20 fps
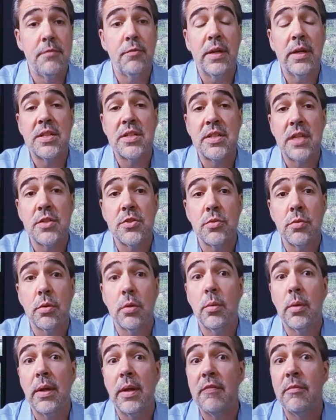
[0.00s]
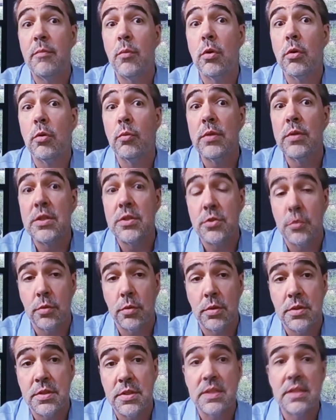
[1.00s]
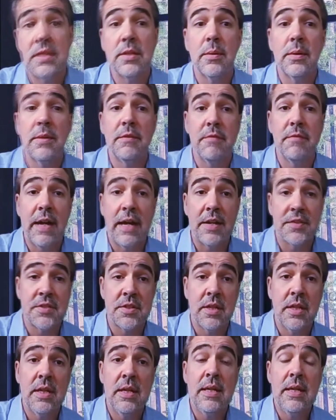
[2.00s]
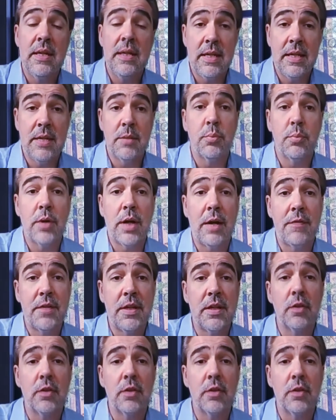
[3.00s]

Franchisor will have more resources to invest in profit.